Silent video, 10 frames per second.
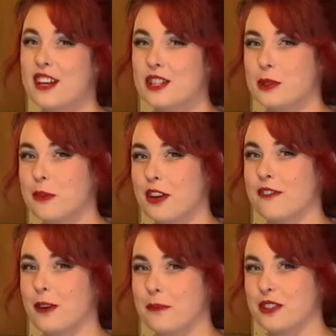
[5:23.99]
So what I've
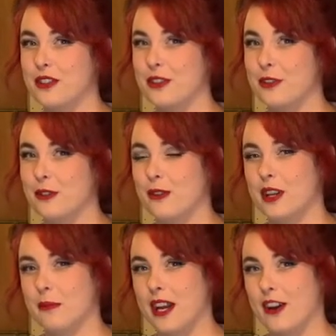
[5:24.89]
opted to do
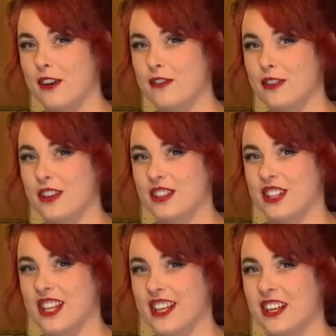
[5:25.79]
in my own
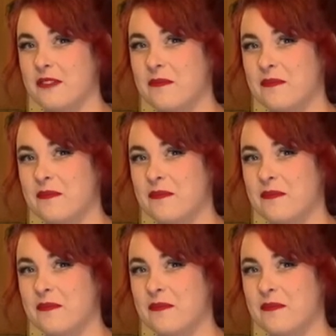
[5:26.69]
version here